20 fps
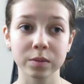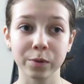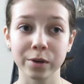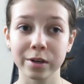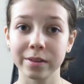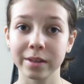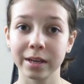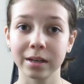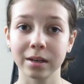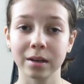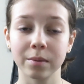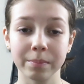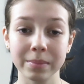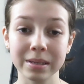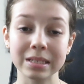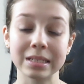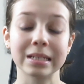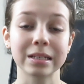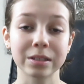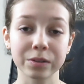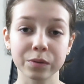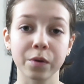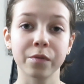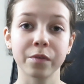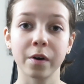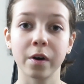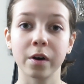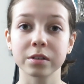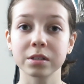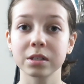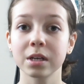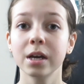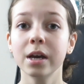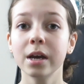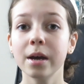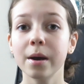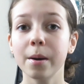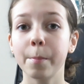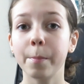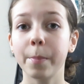is breathing and beating so fast.
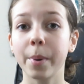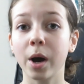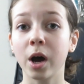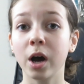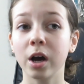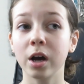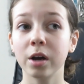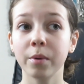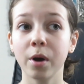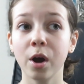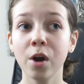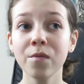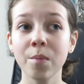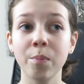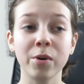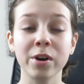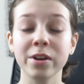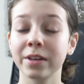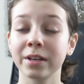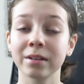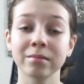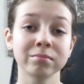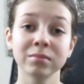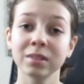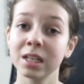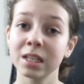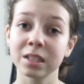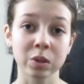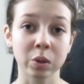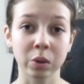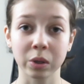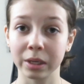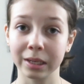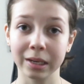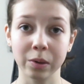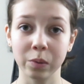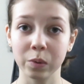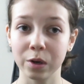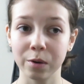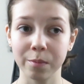But over breathing, it's not going
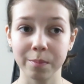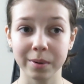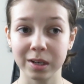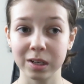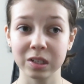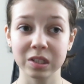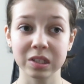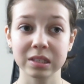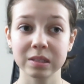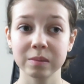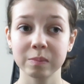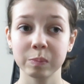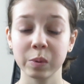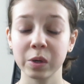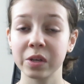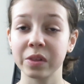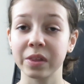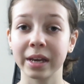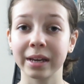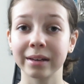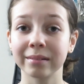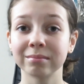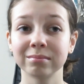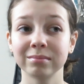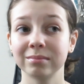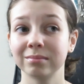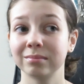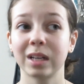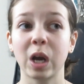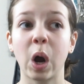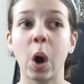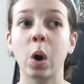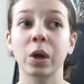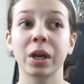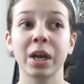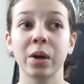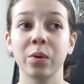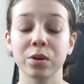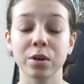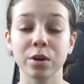to kill you, because breathing
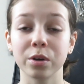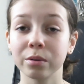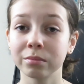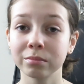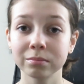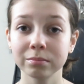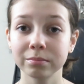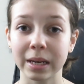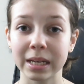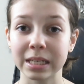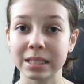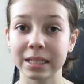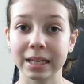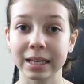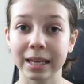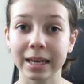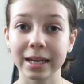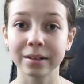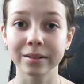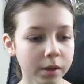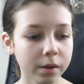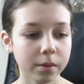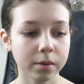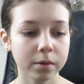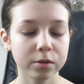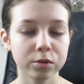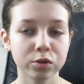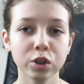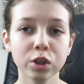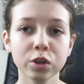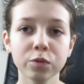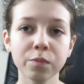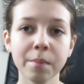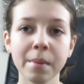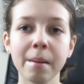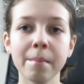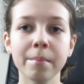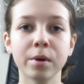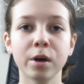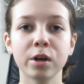can't kill you, basically. Just
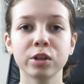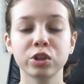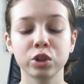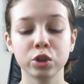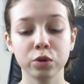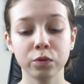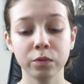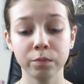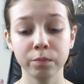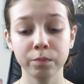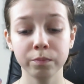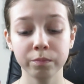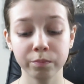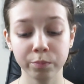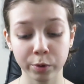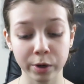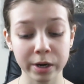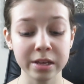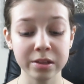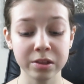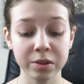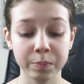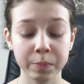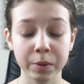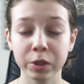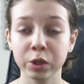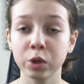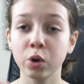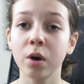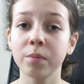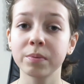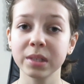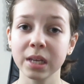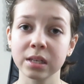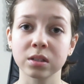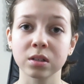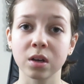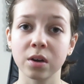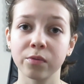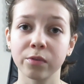remember to breathe, but not
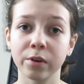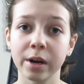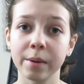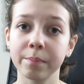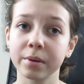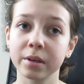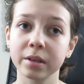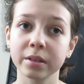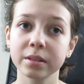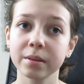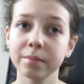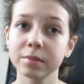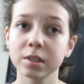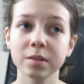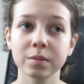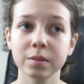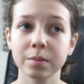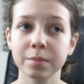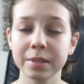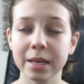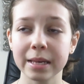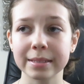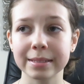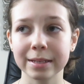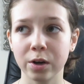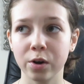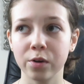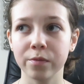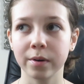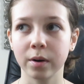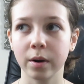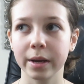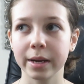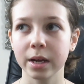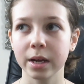obsess over it, because sometimes obsessing over